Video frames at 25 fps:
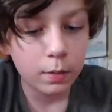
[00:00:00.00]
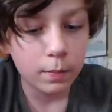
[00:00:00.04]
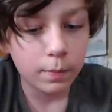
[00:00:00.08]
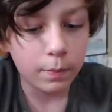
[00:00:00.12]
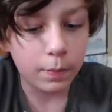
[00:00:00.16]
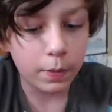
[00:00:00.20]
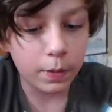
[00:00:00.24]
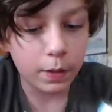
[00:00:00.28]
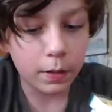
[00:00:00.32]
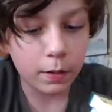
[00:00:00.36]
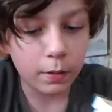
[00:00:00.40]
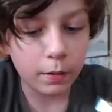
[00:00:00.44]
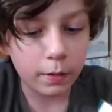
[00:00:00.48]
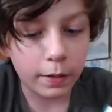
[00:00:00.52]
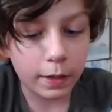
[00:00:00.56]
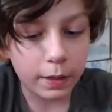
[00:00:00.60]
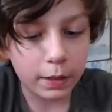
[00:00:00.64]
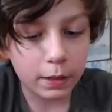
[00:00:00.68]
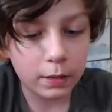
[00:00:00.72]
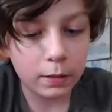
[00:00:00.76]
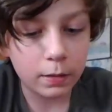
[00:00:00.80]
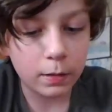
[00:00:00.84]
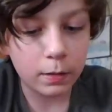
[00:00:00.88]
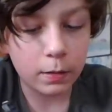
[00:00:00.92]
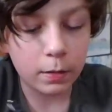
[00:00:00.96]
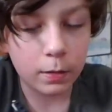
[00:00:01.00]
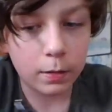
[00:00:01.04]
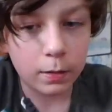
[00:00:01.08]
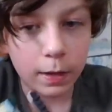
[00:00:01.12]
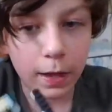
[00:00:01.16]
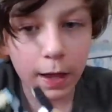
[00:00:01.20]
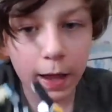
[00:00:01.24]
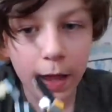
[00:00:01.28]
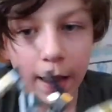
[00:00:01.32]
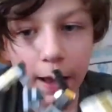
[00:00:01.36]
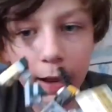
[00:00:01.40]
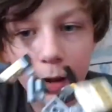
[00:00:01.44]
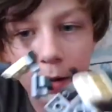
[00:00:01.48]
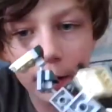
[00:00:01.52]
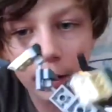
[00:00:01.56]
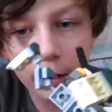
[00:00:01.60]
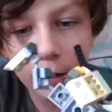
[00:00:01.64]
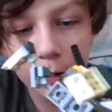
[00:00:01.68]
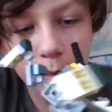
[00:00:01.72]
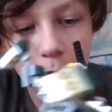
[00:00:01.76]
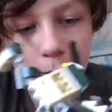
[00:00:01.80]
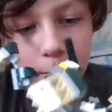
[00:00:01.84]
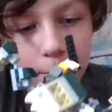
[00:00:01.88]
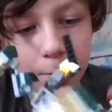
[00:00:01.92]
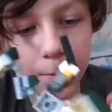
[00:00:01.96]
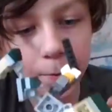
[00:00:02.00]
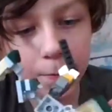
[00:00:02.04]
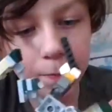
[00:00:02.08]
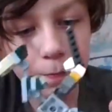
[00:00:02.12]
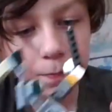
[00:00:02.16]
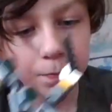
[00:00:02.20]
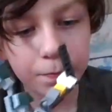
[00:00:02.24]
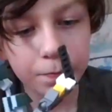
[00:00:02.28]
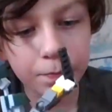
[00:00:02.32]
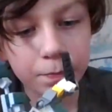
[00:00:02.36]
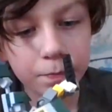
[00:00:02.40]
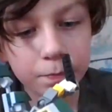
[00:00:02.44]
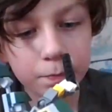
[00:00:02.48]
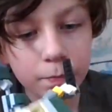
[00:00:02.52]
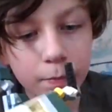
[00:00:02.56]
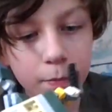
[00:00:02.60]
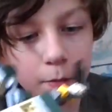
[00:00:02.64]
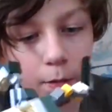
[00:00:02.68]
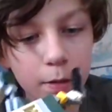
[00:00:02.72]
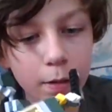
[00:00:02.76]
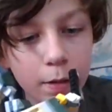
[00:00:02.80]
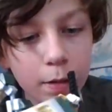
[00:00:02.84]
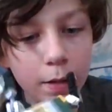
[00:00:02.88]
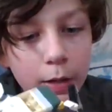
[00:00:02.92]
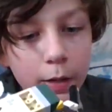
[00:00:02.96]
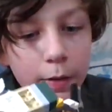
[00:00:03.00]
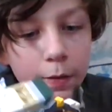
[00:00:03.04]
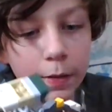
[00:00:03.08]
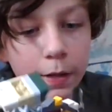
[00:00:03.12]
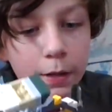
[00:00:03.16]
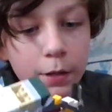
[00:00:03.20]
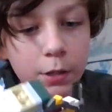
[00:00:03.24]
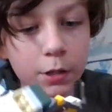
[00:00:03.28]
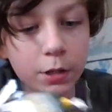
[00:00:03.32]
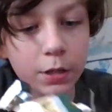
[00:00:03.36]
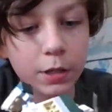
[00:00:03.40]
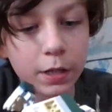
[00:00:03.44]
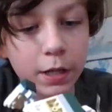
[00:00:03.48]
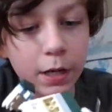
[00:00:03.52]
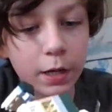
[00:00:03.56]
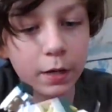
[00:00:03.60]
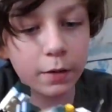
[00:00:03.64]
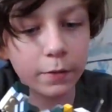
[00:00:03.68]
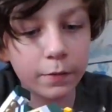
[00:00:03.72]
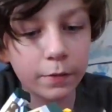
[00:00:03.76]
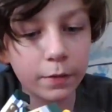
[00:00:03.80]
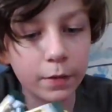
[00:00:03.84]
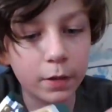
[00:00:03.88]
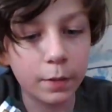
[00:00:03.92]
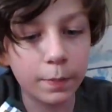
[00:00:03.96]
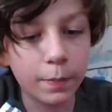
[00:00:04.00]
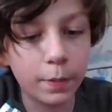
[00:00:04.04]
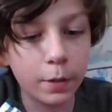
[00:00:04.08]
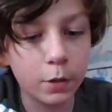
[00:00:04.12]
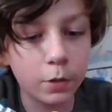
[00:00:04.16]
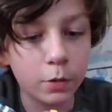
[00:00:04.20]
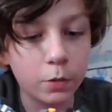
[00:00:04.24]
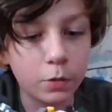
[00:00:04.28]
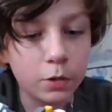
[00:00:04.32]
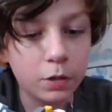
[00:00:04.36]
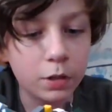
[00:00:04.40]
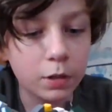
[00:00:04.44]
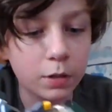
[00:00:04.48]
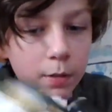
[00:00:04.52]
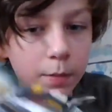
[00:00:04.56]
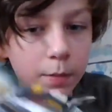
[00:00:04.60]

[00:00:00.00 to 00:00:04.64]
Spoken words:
bit like that. And then just kind of oppose